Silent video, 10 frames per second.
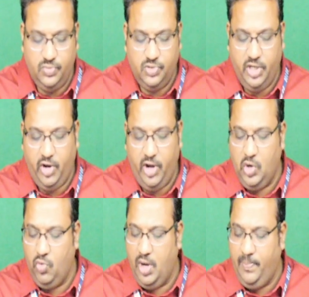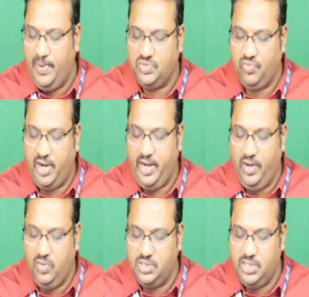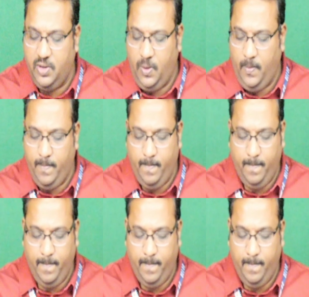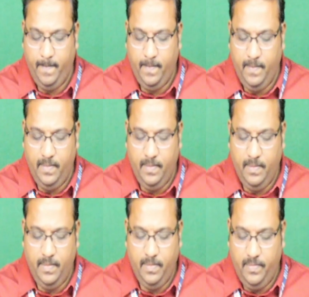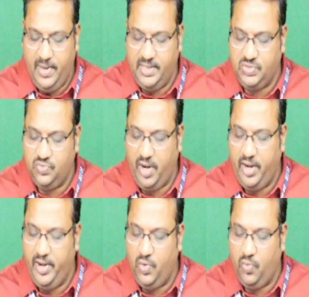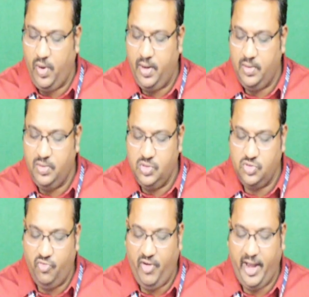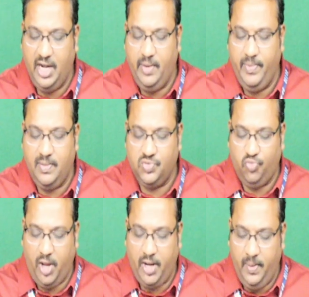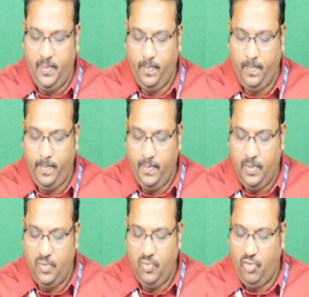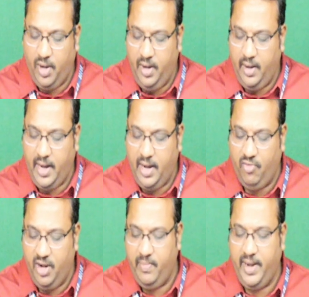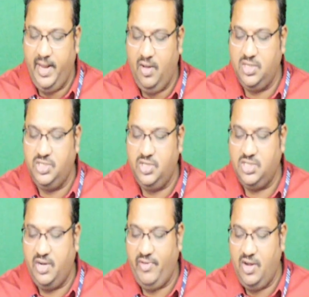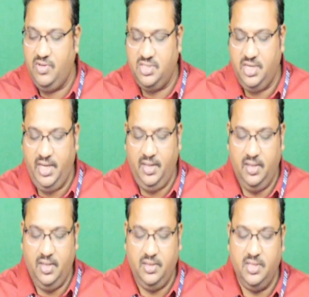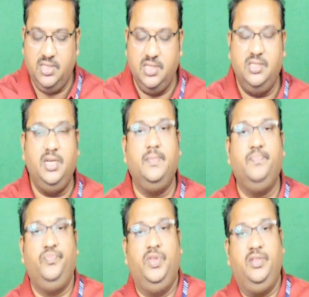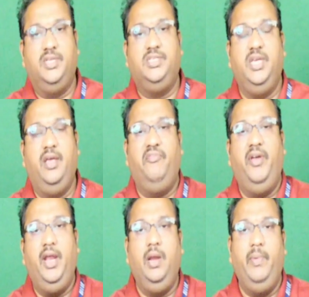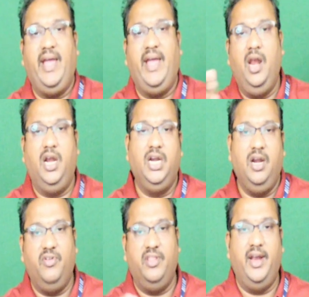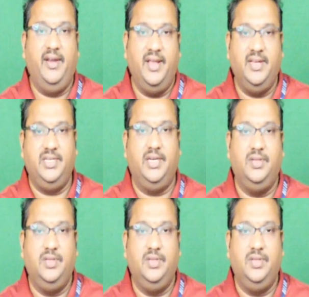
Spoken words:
0 into 1 plus 1 into 0 plus 1 into 1. So, finally, it becomes 1, 1 and 1, remaining all zeros, that value is 3, this is 3. In the same way, it will be calculated for the entire set.